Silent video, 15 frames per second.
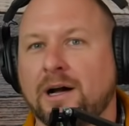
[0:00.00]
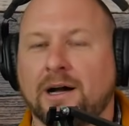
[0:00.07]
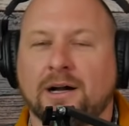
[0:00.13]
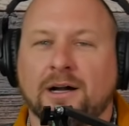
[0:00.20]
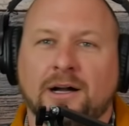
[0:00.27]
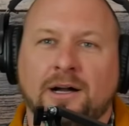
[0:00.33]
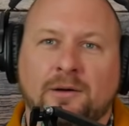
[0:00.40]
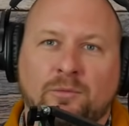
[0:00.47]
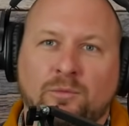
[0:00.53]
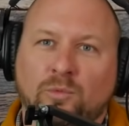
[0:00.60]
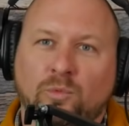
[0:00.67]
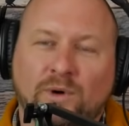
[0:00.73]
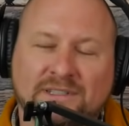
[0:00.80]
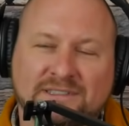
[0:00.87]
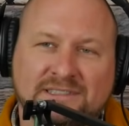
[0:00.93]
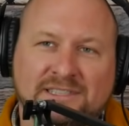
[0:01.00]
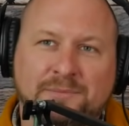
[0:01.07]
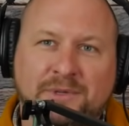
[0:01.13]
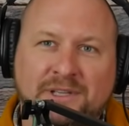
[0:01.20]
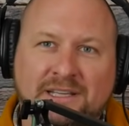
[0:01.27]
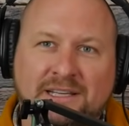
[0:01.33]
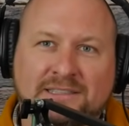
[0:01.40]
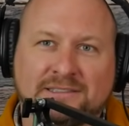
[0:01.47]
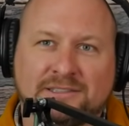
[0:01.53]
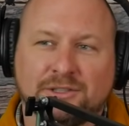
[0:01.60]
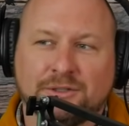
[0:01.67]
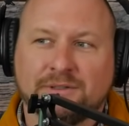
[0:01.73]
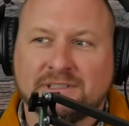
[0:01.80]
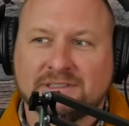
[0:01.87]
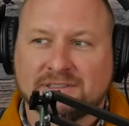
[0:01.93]
Um, what is C P E S
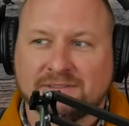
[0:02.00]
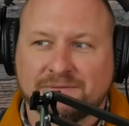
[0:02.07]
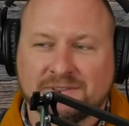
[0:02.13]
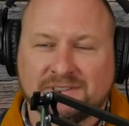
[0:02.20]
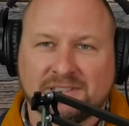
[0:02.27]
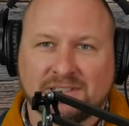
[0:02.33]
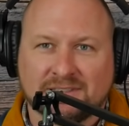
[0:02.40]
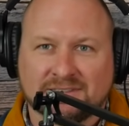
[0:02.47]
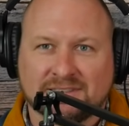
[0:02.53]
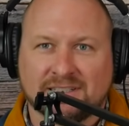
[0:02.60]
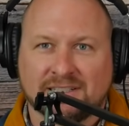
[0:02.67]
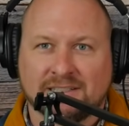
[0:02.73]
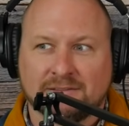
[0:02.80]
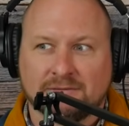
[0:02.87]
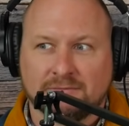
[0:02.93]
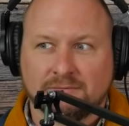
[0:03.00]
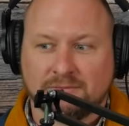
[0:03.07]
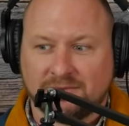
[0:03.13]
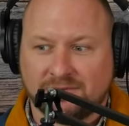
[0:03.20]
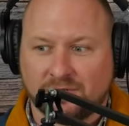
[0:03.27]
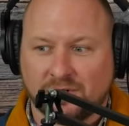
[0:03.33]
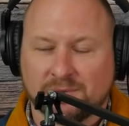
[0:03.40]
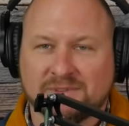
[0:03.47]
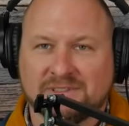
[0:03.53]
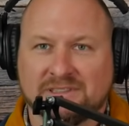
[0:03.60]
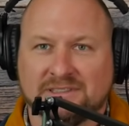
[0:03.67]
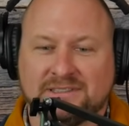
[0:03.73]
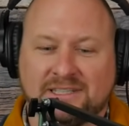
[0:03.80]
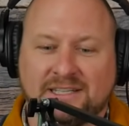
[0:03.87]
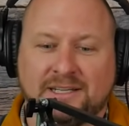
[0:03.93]
doing to facilitate
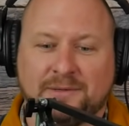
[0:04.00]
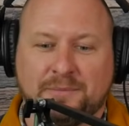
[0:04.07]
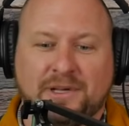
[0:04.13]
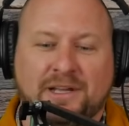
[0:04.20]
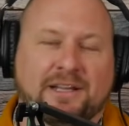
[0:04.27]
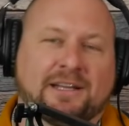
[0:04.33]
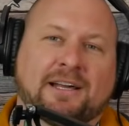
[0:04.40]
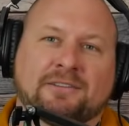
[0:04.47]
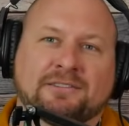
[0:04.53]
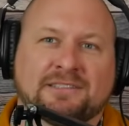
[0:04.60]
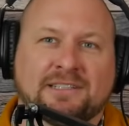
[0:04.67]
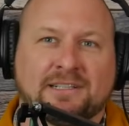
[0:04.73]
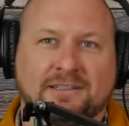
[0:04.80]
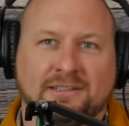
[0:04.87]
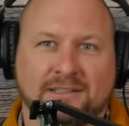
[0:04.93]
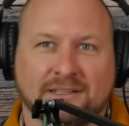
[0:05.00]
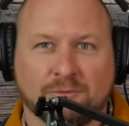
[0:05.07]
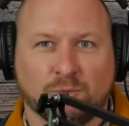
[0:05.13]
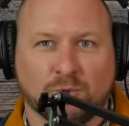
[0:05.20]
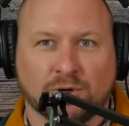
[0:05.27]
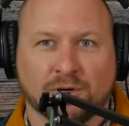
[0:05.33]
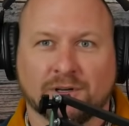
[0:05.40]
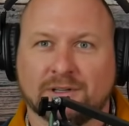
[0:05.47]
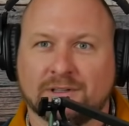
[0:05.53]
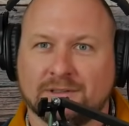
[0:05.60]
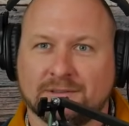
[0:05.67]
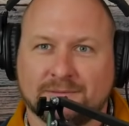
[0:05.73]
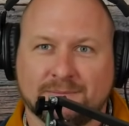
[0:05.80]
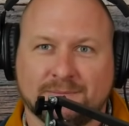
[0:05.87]
pharmacies getting paid? How does that work?